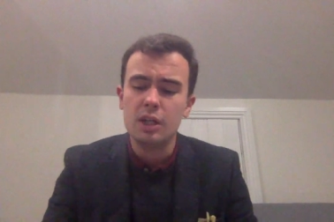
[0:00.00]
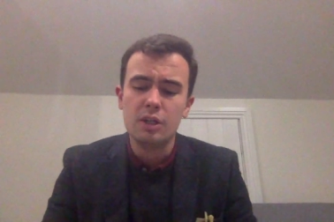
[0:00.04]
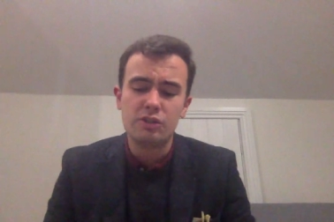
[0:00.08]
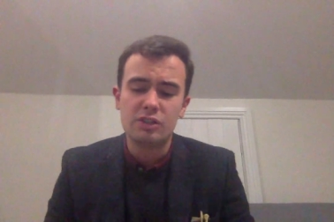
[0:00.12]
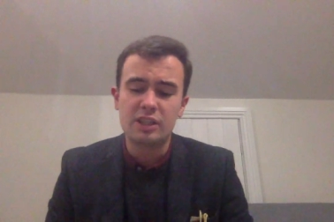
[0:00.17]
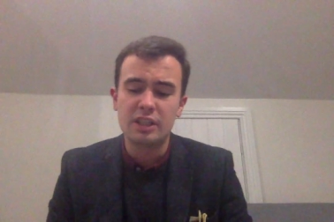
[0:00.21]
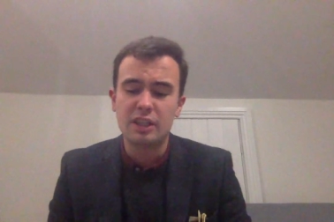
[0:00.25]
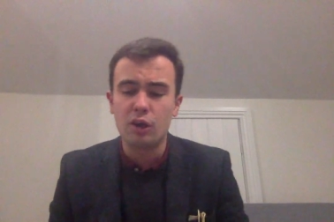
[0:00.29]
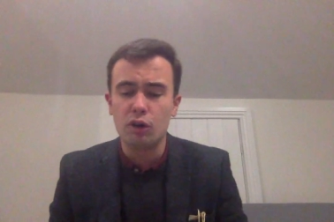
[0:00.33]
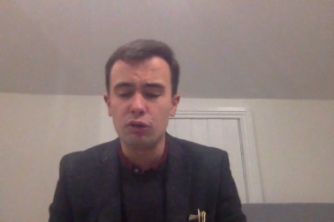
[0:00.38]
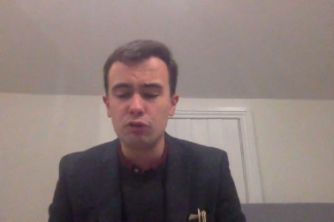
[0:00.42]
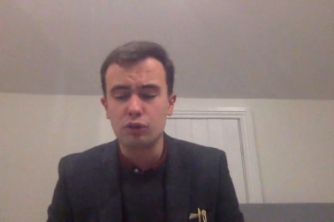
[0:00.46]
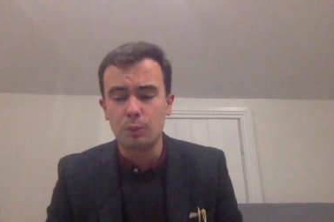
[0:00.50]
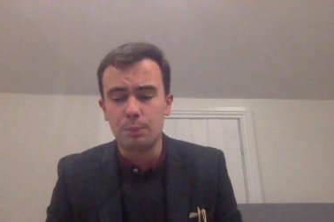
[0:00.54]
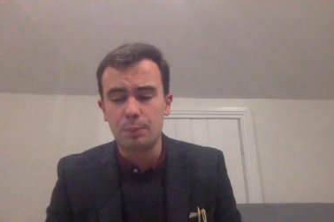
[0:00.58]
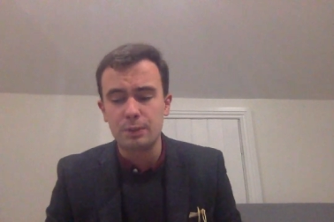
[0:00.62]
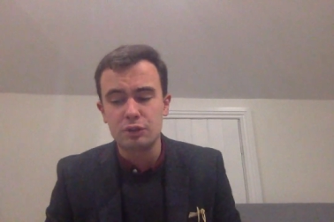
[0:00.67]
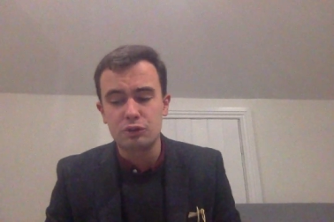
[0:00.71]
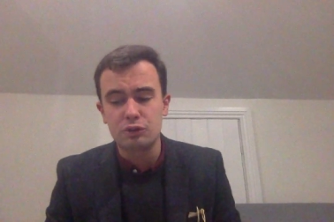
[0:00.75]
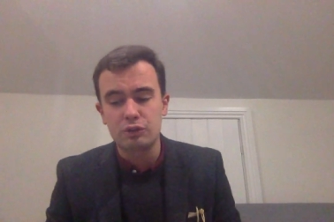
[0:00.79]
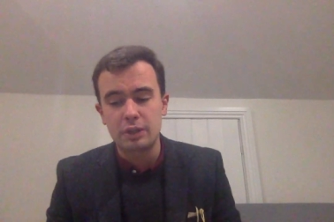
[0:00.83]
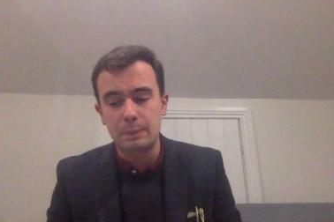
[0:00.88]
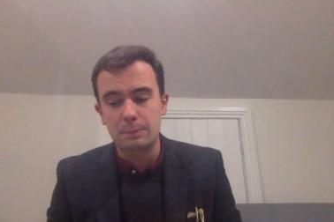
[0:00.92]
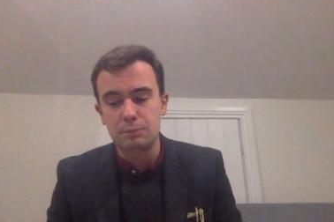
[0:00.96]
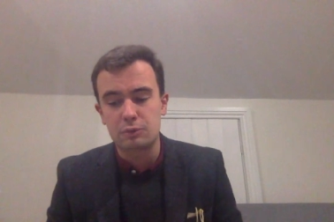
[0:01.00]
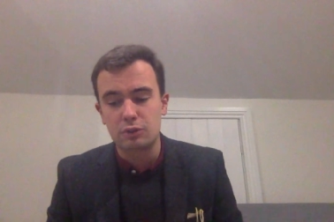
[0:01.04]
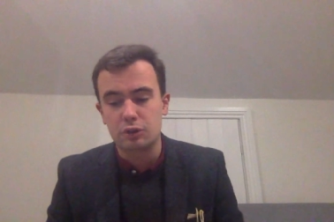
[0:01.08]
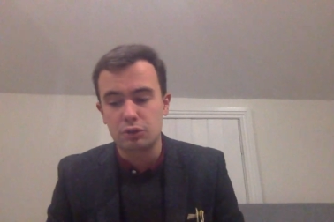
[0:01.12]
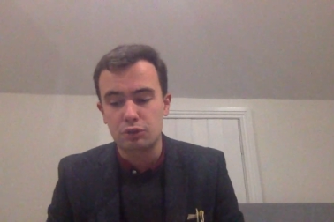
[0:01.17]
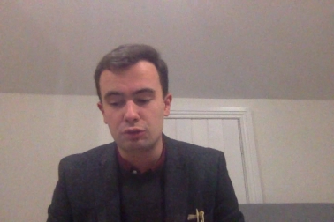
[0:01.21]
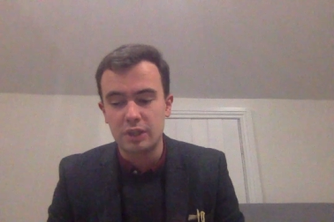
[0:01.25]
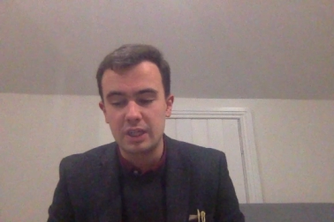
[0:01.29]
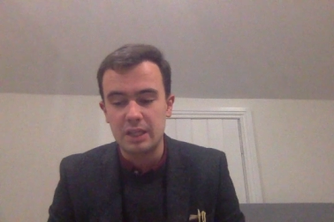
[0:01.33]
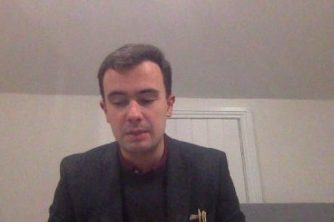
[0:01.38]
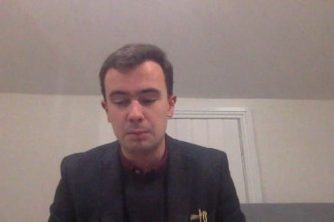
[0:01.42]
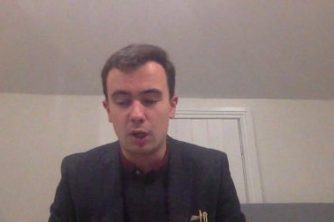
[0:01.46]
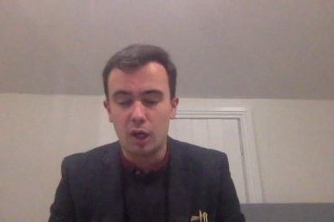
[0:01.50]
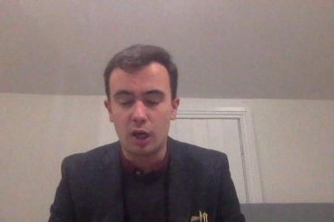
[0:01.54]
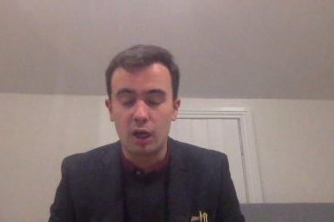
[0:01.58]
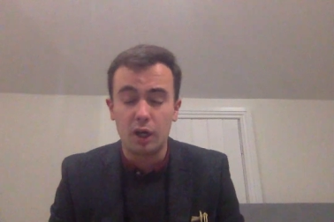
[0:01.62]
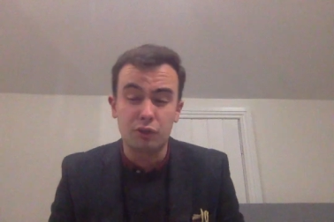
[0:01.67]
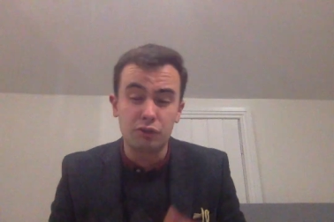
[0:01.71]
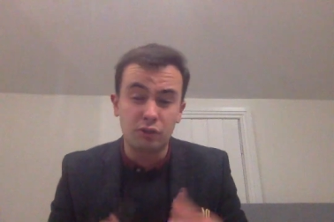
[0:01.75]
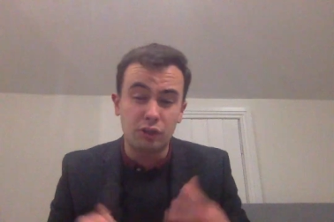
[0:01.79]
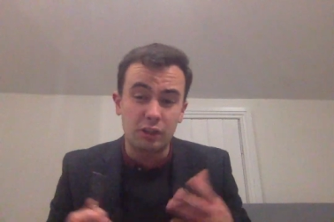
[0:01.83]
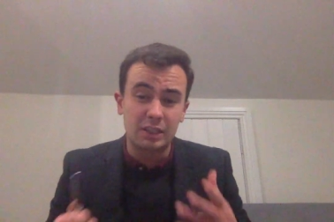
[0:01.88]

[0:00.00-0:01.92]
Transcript: She goes up in trip to three miles.